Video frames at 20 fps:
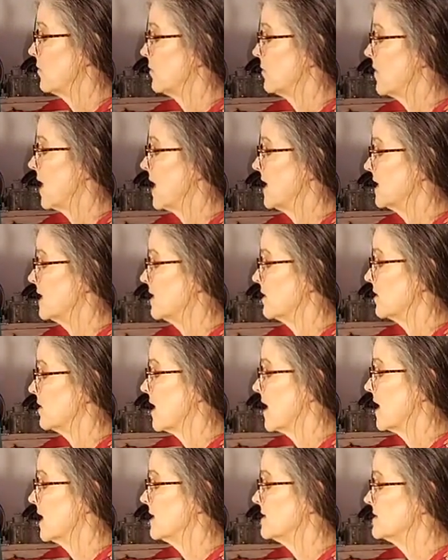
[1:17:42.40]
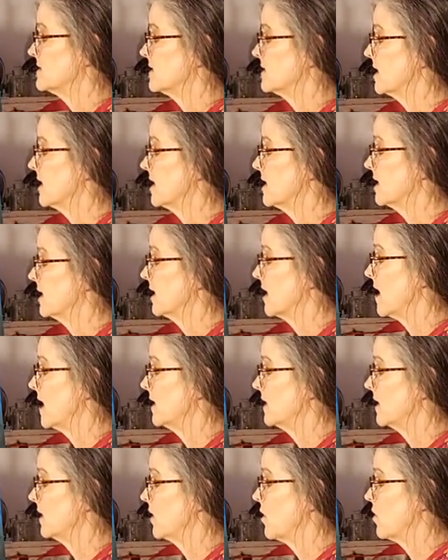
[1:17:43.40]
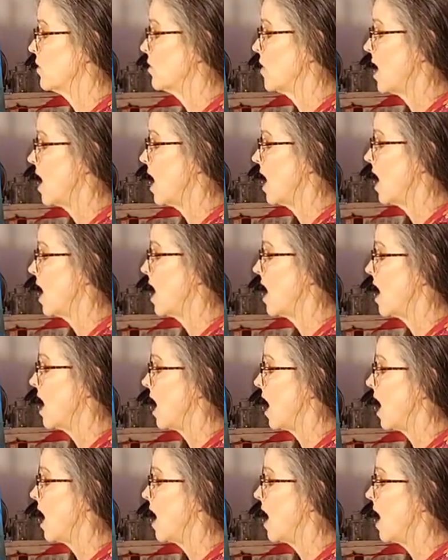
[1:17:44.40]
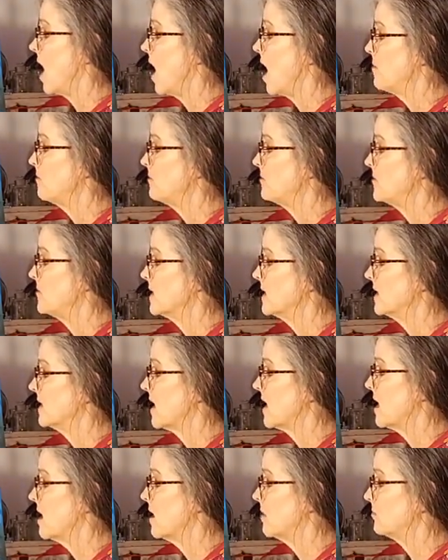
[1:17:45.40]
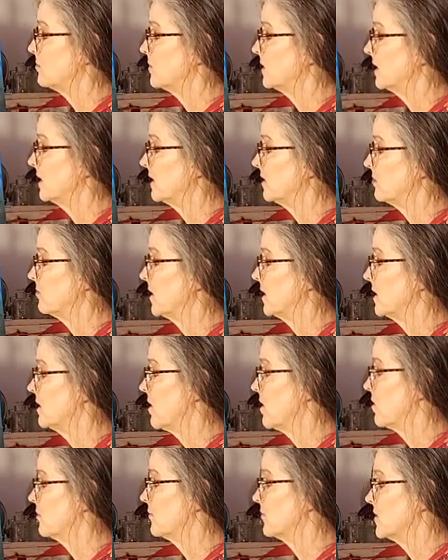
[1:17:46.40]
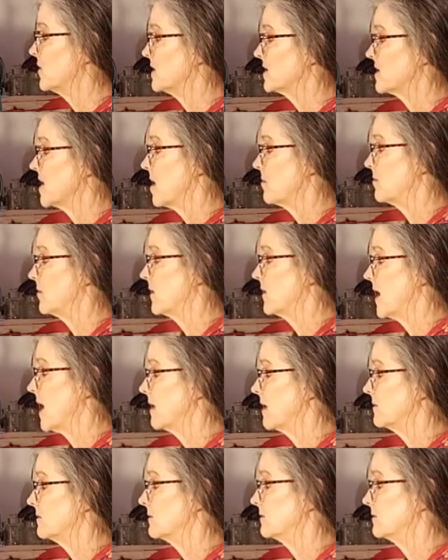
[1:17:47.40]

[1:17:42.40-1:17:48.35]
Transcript: right here, and it's going to kind of go up in a hump a little bit over the top of that.